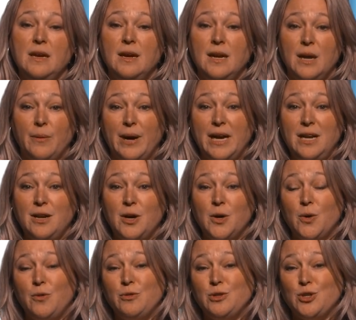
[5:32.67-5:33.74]
Now, I
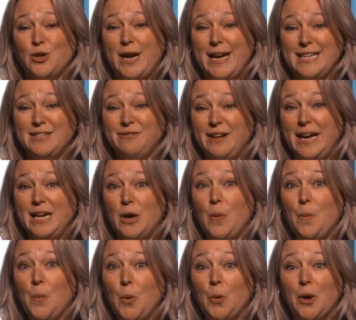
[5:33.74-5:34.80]
know trying to find out
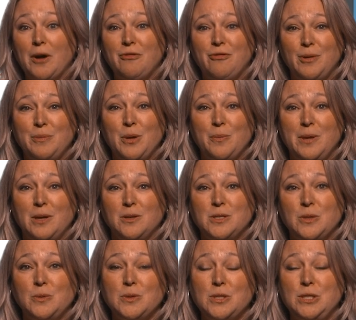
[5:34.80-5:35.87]
more from your middle
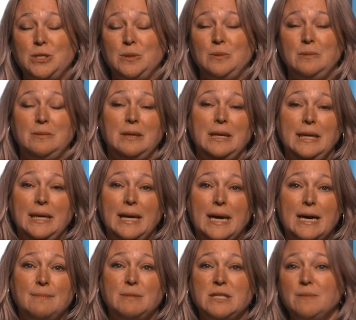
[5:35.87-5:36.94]
school student,
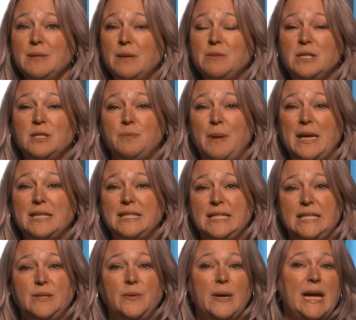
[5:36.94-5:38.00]
sometimes it's best
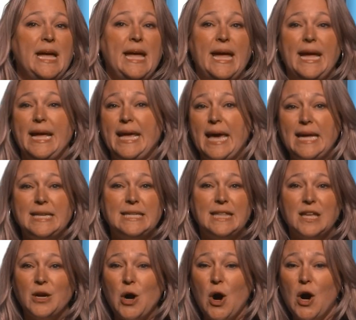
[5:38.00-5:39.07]
to get into
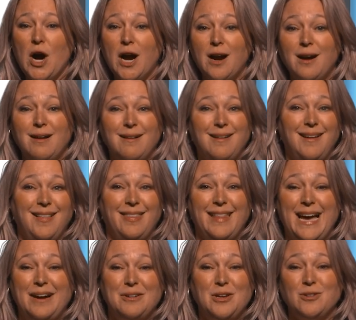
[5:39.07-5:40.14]
the car,
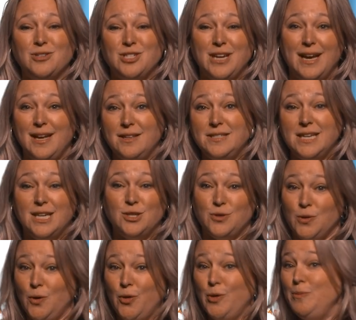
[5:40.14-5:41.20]
allow your child to
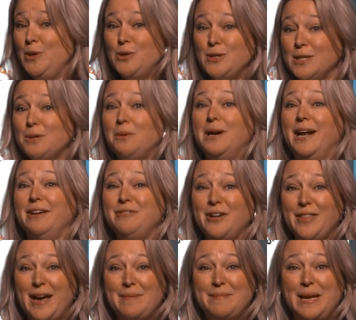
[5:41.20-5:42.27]
control the music, whatever
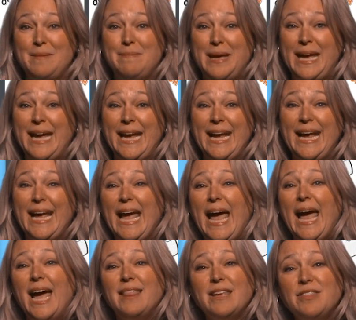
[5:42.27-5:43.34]
that may be,
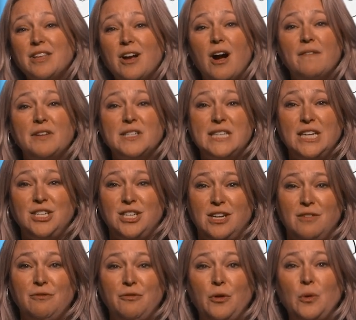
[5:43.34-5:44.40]
and let the conversation
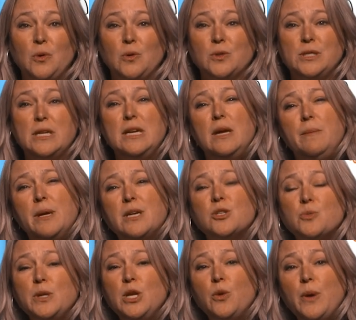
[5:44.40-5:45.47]
unfold. Because
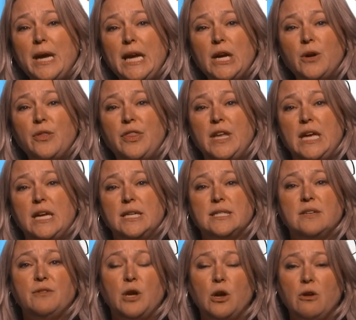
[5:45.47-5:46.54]
when you hear things
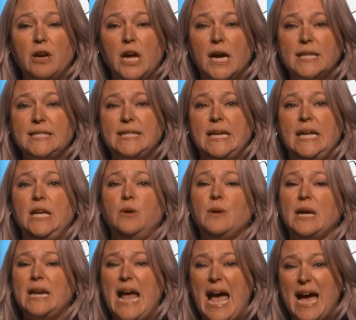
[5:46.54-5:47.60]
of curiosity, you
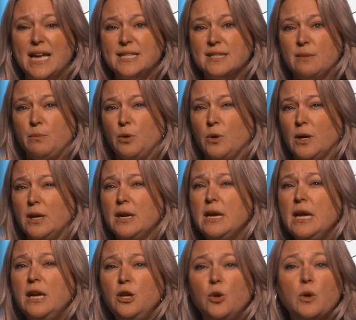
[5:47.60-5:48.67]
can ask more.
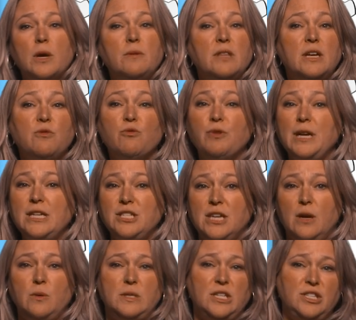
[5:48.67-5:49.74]
You can then reach
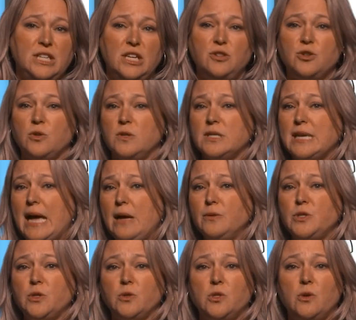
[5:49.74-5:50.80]
out to teachers,
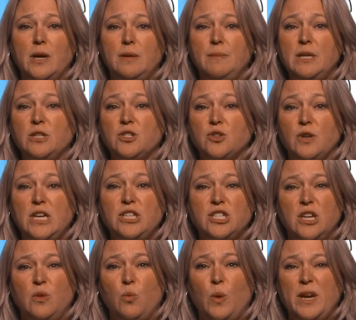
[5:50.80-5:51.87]
counselors, or
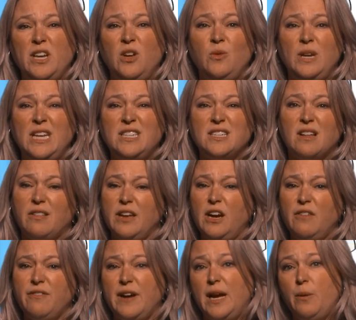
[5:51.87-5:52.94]
administration when you need to
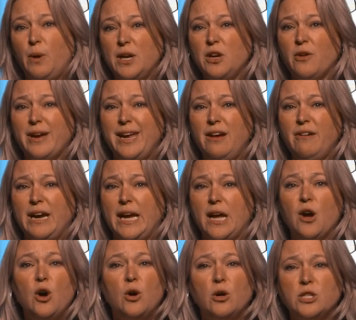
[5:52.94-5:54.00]
clarify what you're hearing
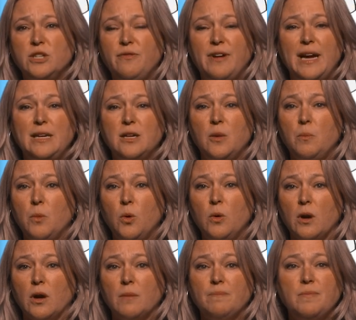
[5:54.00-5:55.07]
or to find out
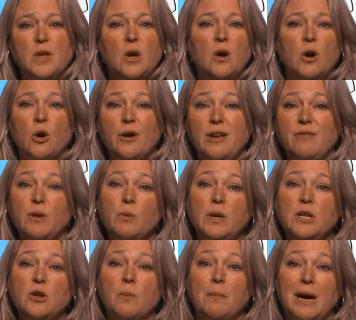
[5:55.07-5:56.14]
more. Or even when
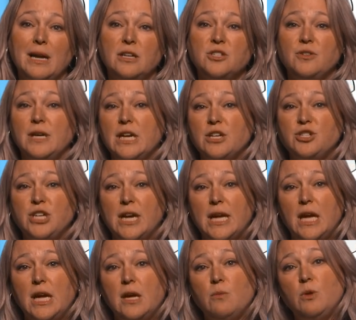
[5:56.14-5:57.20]
you're monitoring and
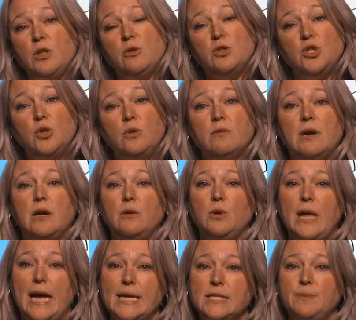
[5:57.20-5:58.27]
checking in with your student around
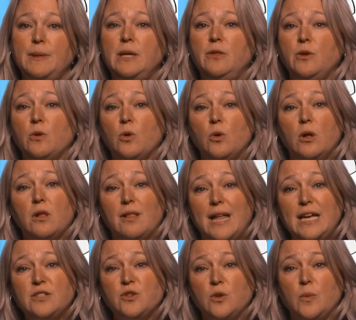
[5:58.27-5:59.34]
Aspen in the Google
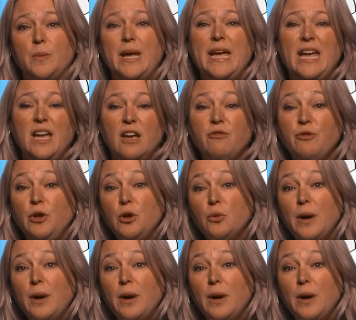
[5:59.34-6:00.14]
Classroom, if you